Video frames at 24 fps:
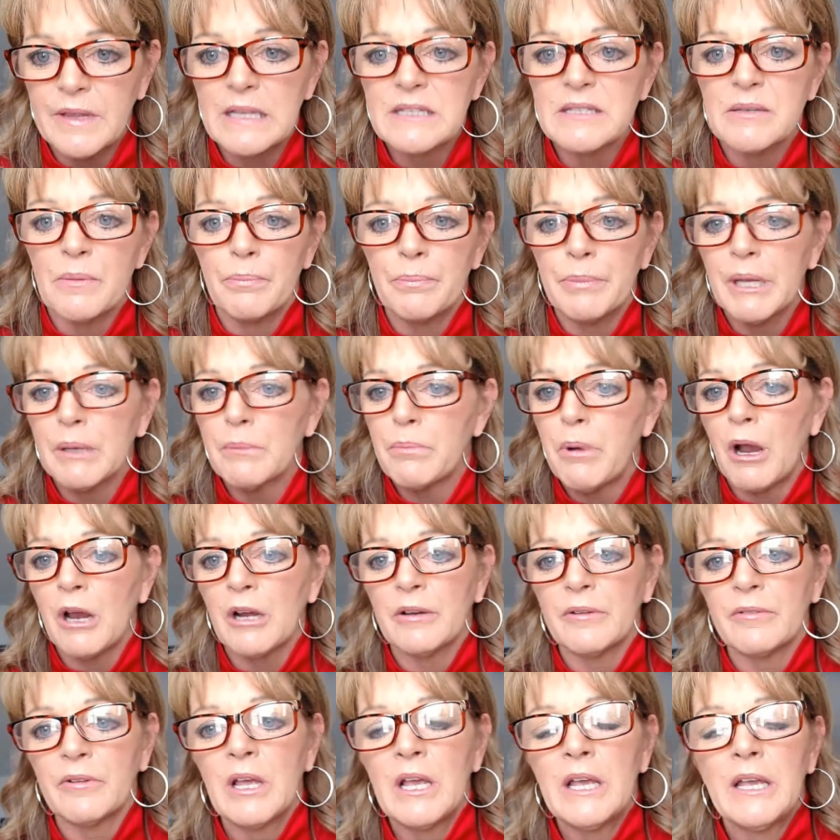That's a big
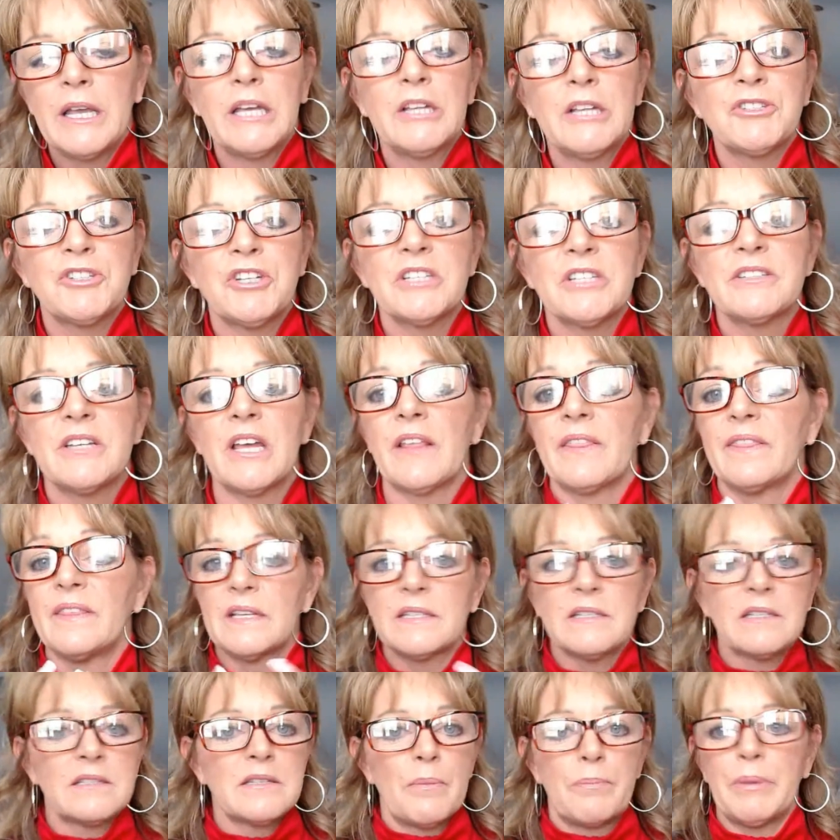part of, it's just like,
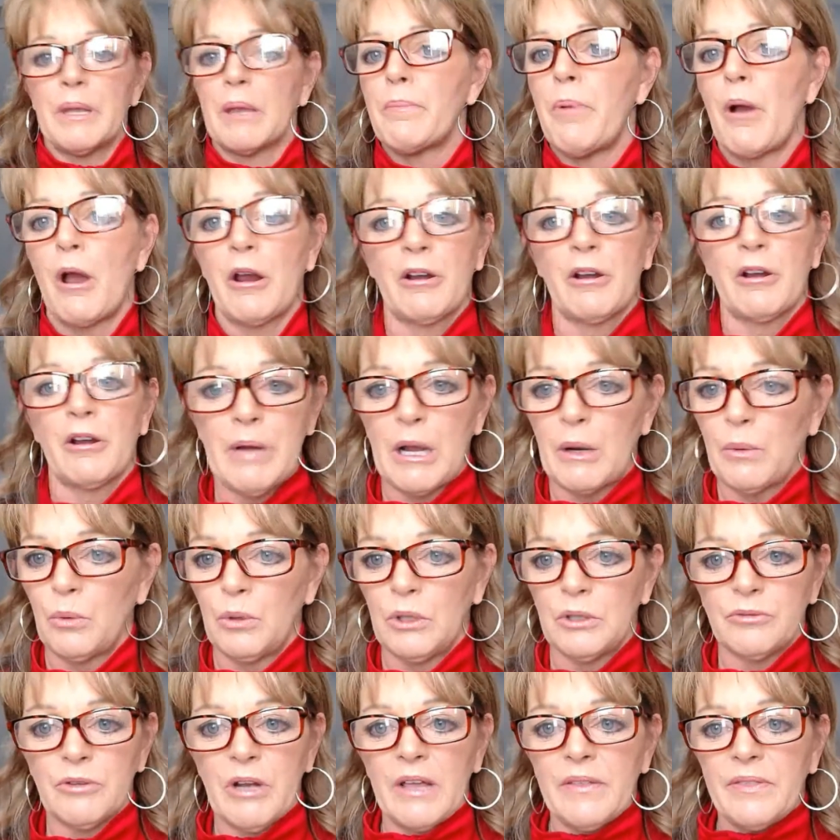this is a big part of my
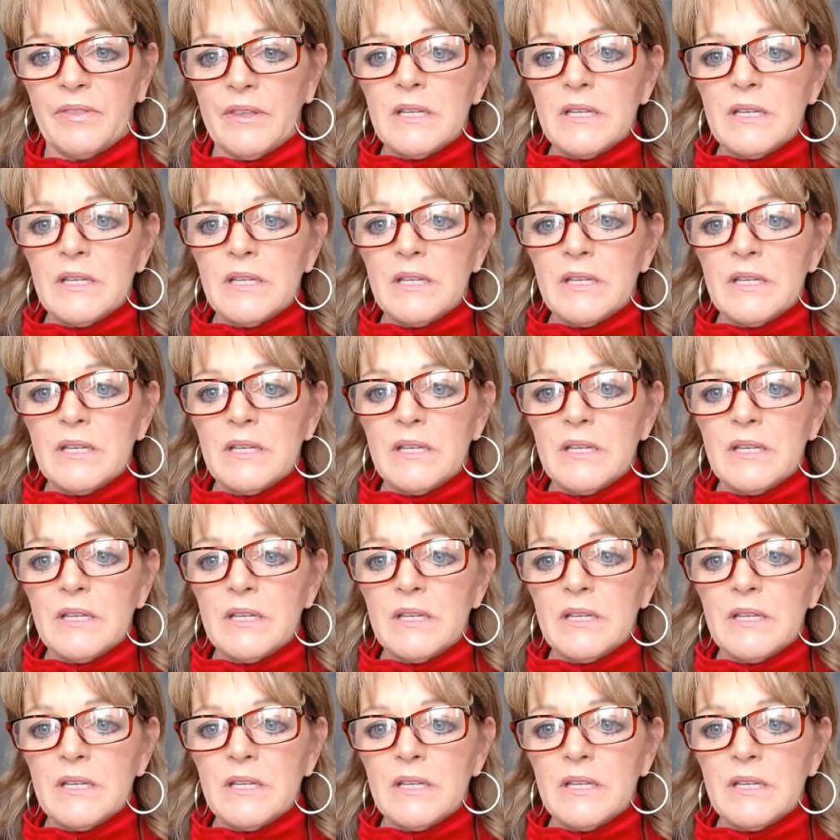world, right?